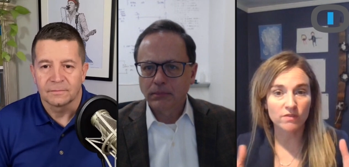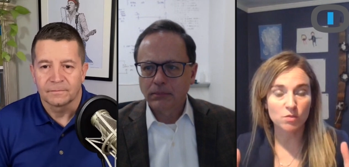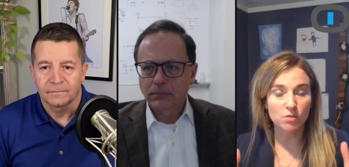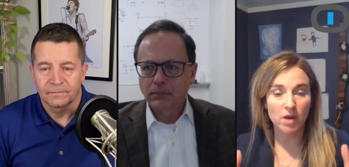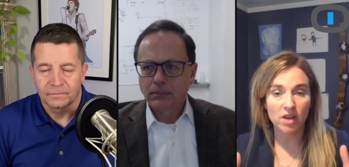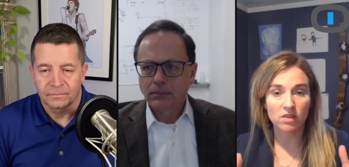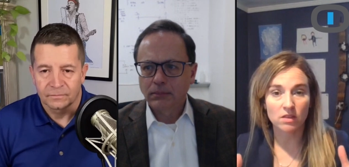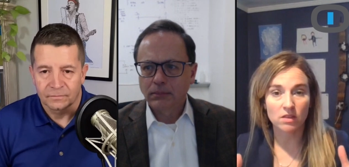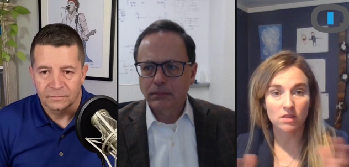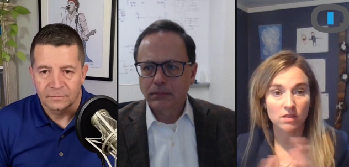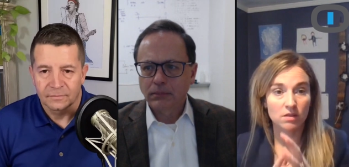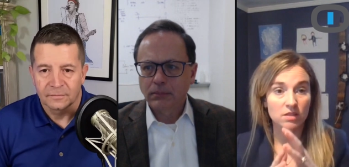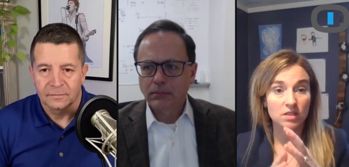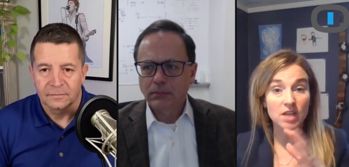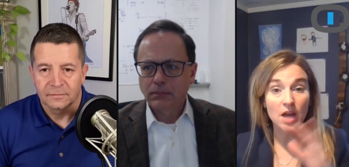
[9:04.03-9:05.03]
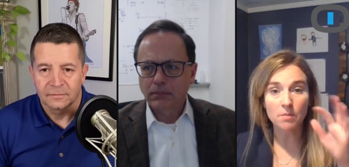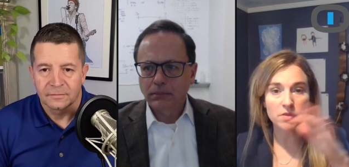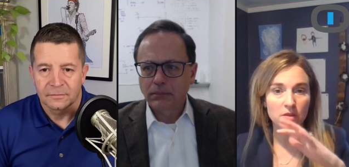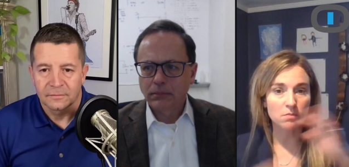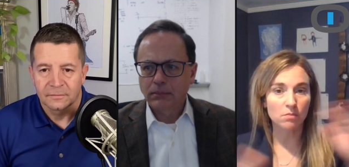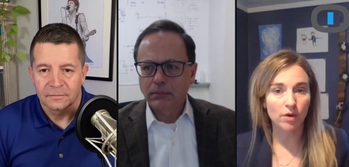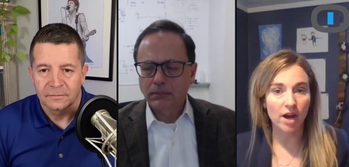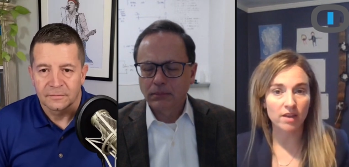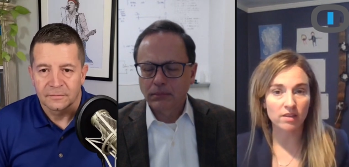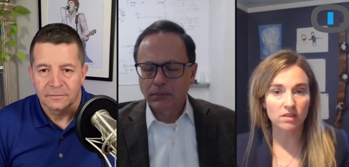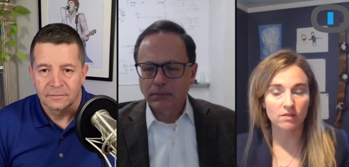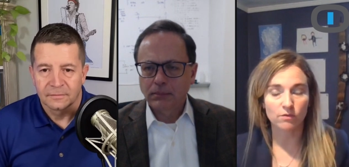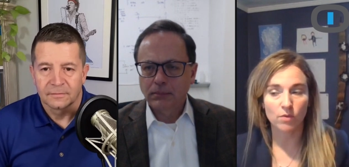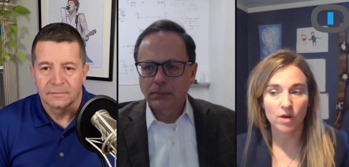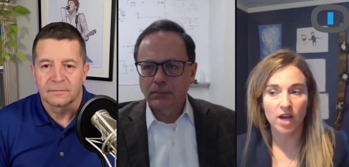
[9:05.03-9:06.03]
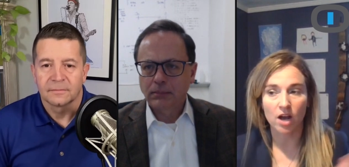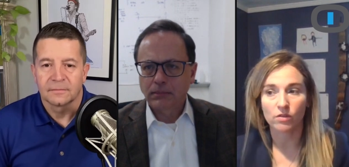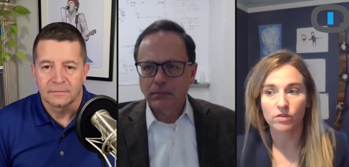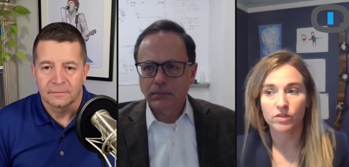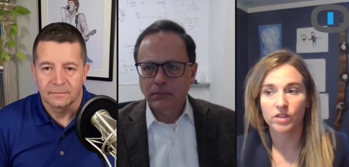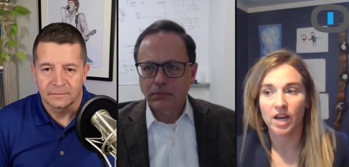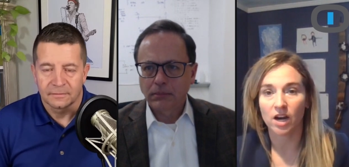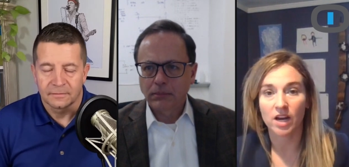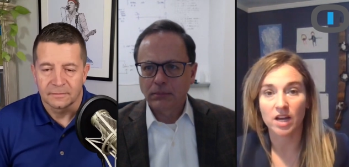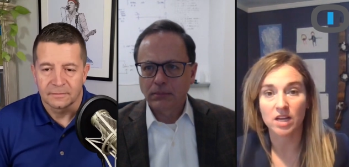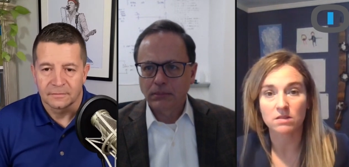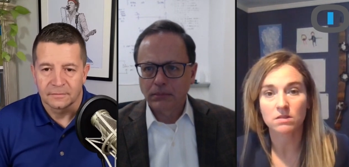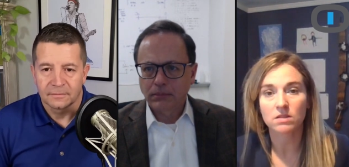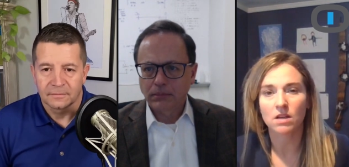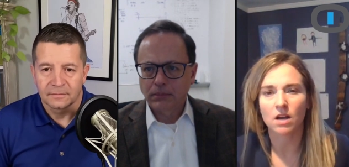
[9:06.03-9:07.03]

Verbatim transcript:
Speaker 1: span the depth and breadth of what healthcare is.